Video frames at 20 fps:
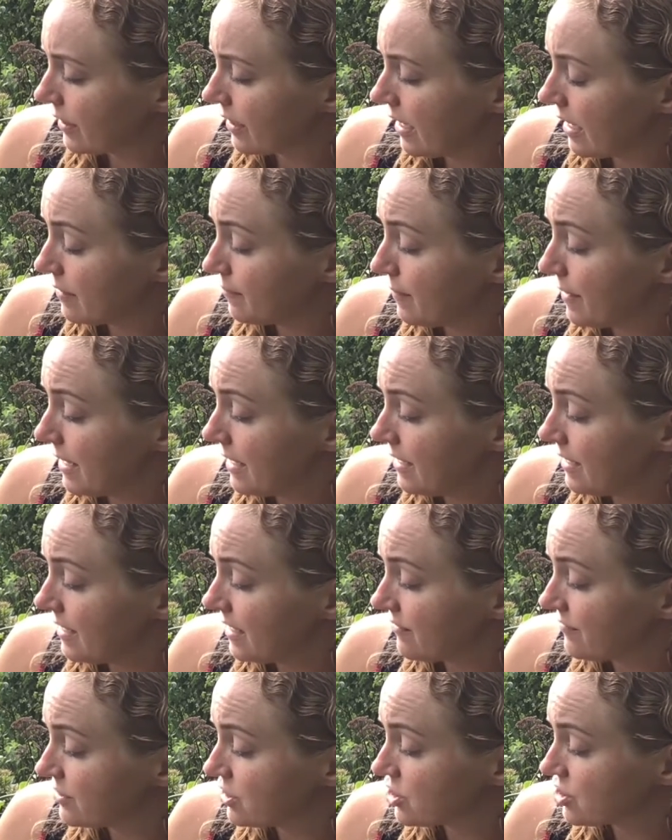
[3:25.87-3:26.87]
and may
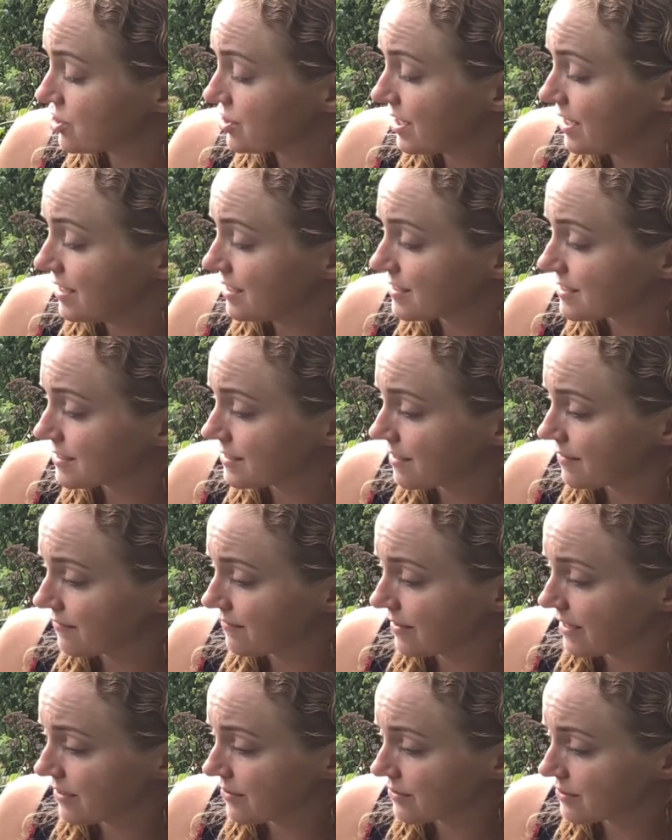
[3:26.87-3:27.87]
even chase
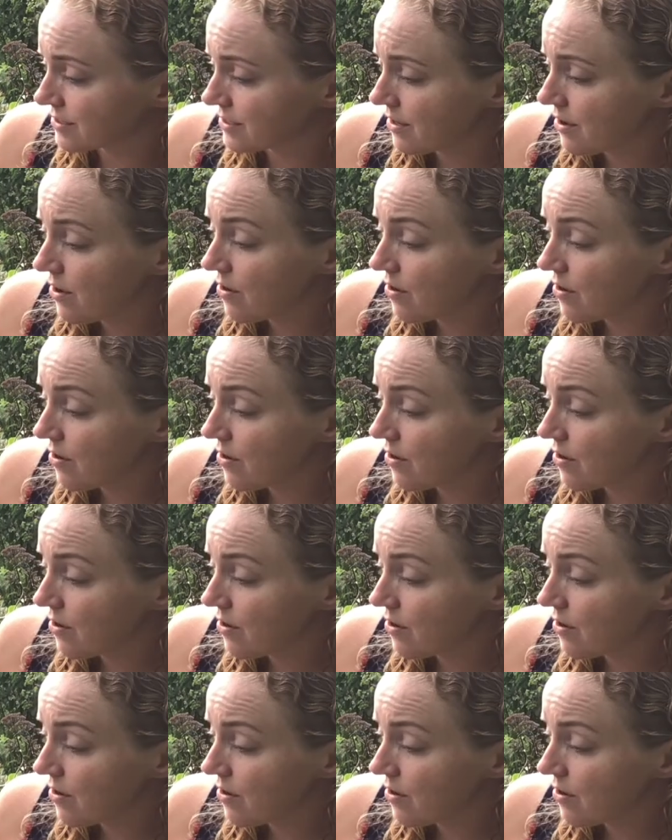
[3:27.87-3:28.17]
invaders